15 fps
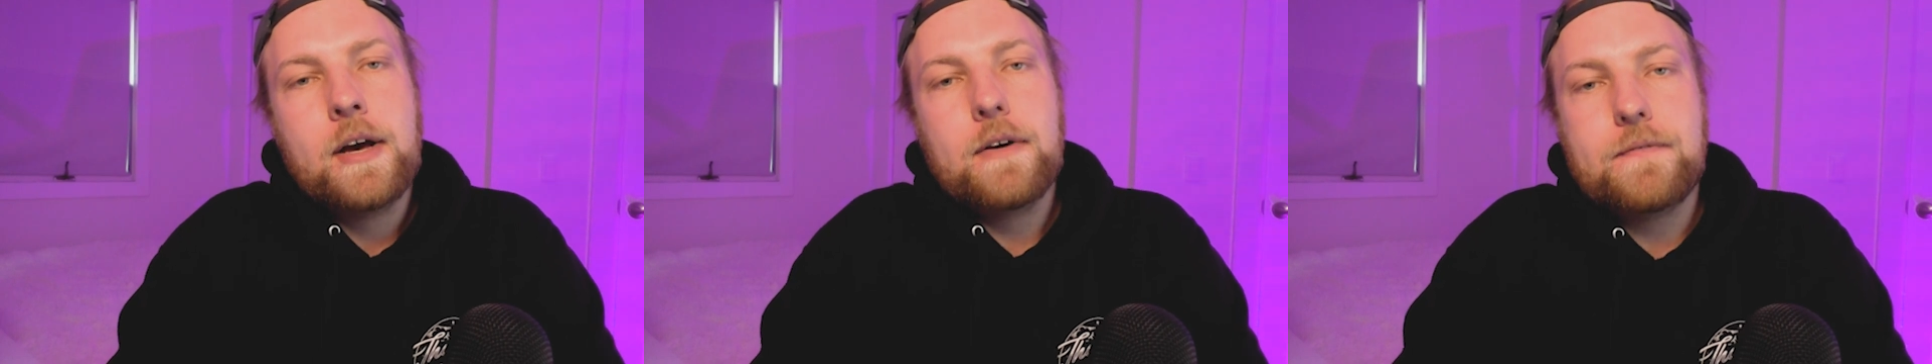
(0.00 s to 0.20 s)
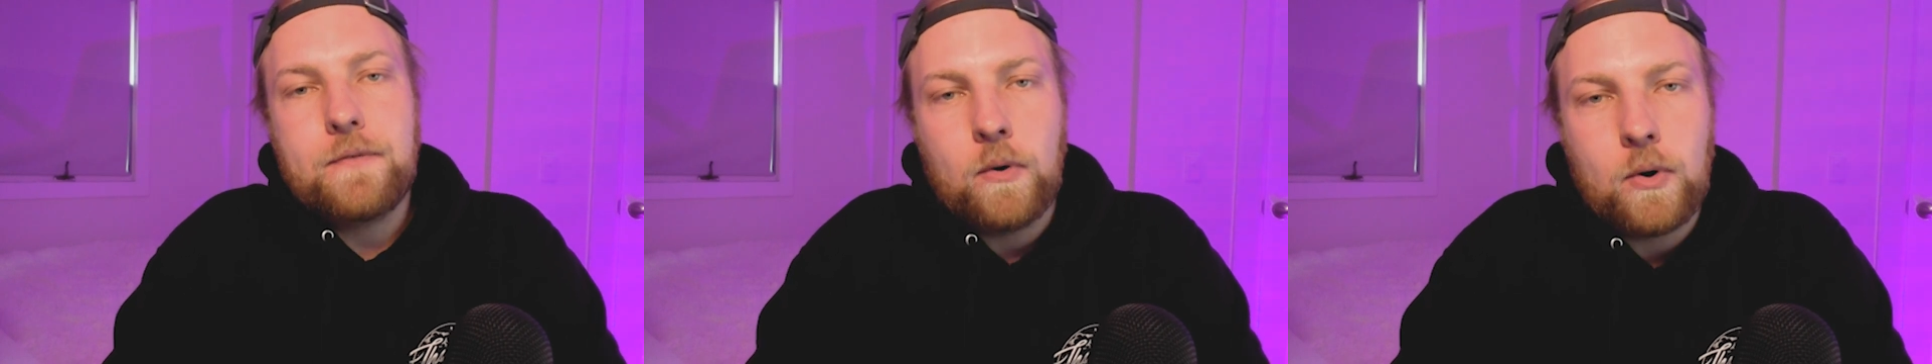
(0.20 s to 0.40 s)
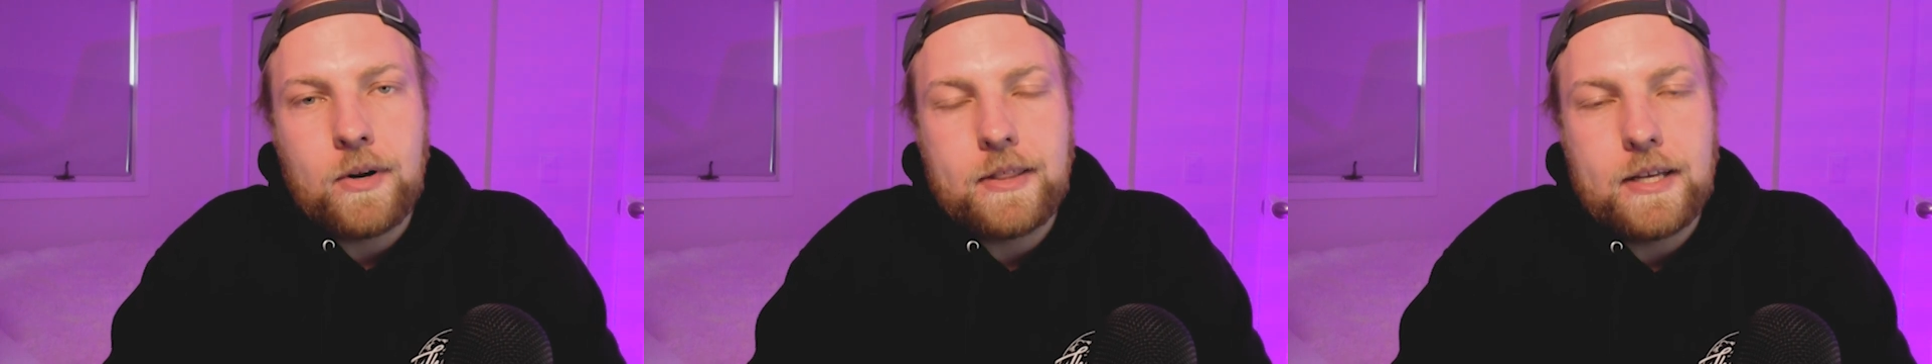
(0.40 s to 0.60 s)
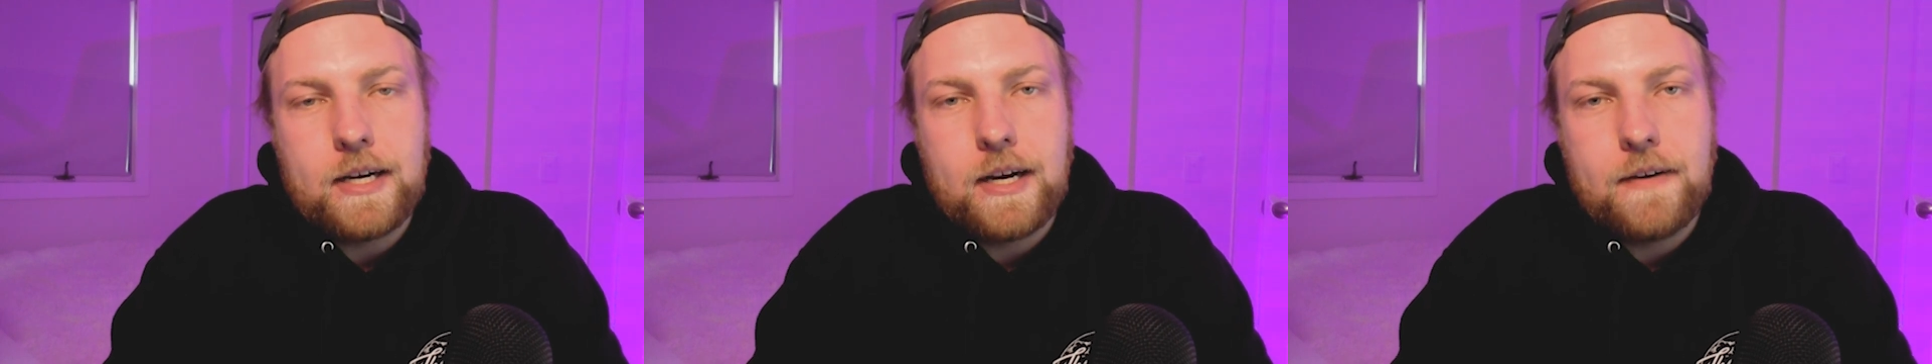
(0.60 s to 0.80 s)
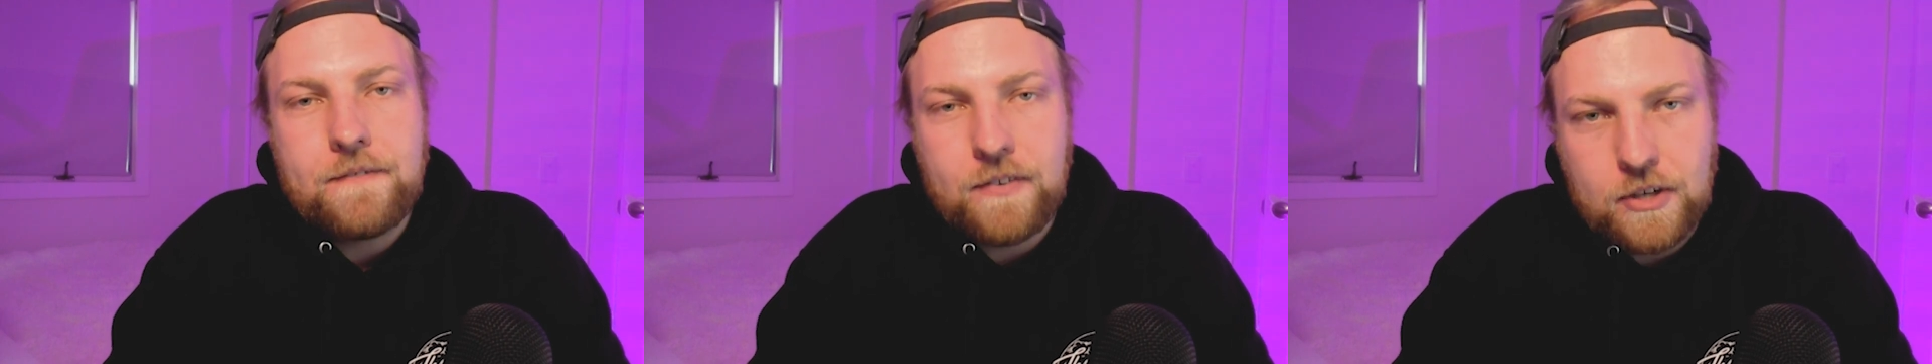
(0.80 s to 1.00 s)
for
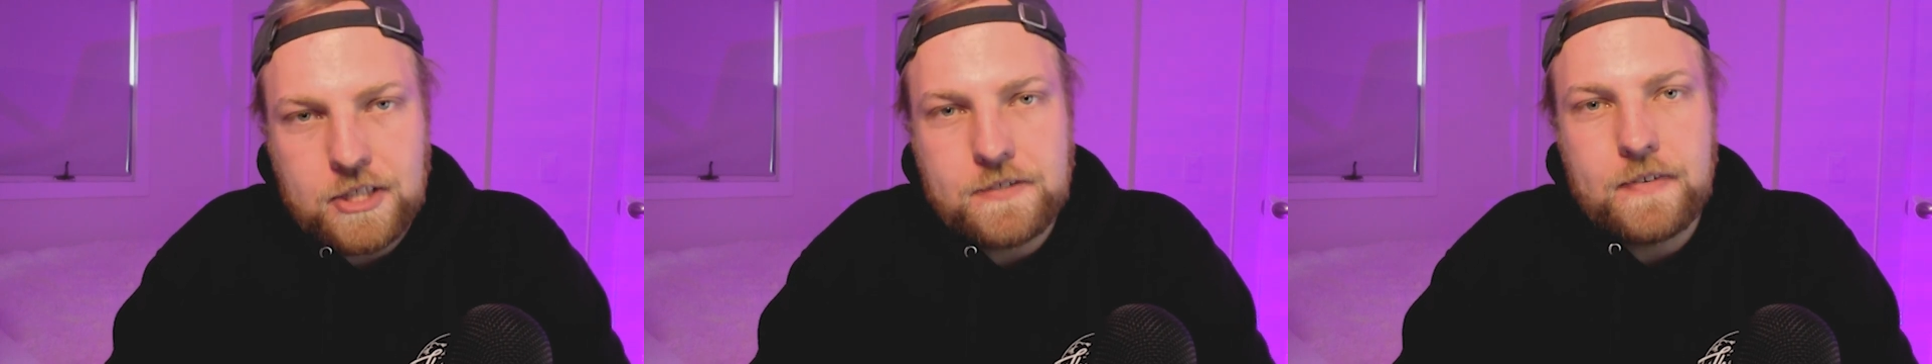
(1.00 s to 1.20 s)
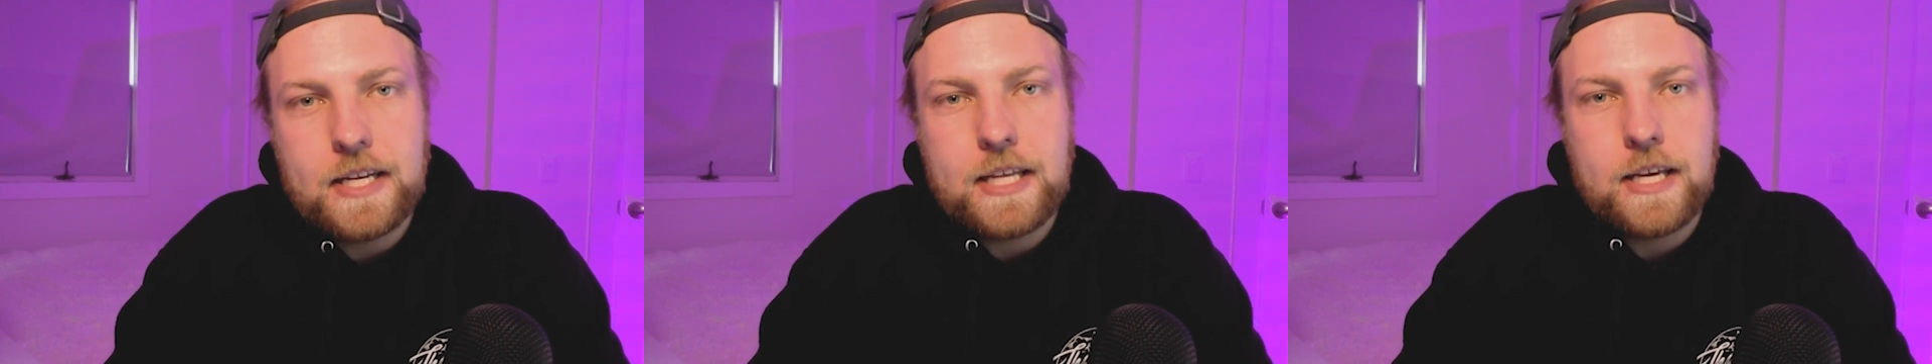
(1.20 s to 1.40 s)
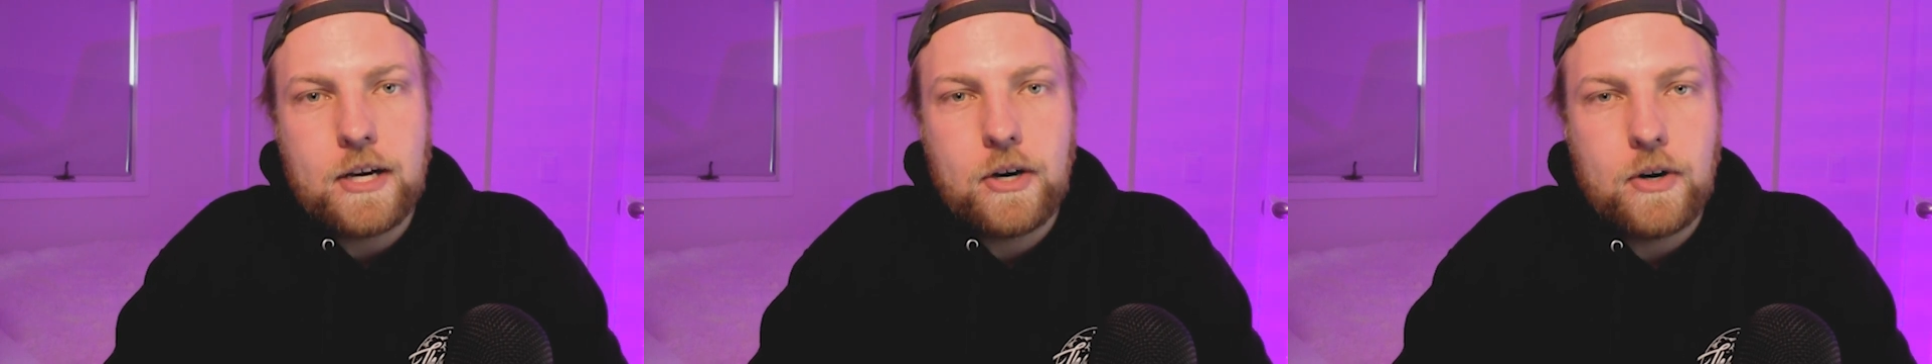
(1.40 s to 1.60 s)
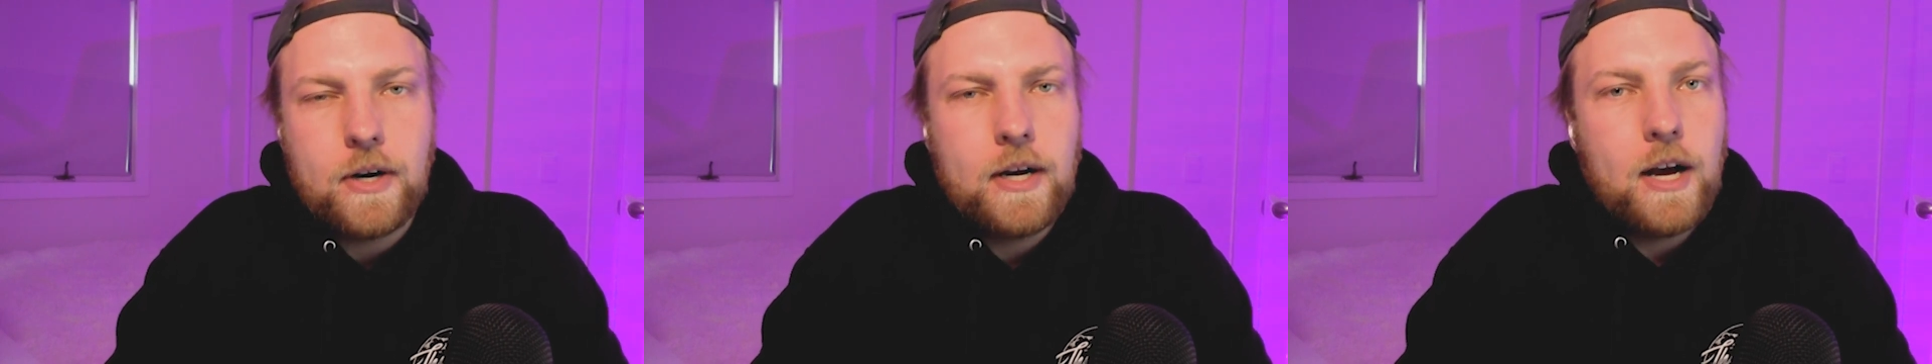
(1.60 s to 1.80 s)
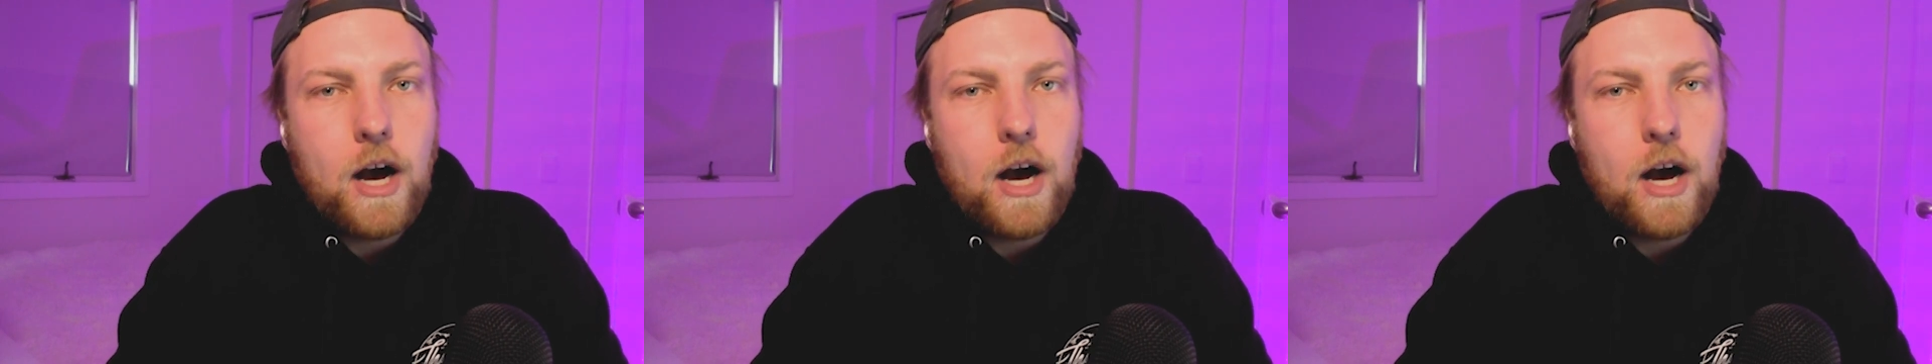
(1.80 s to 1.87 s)
the first video,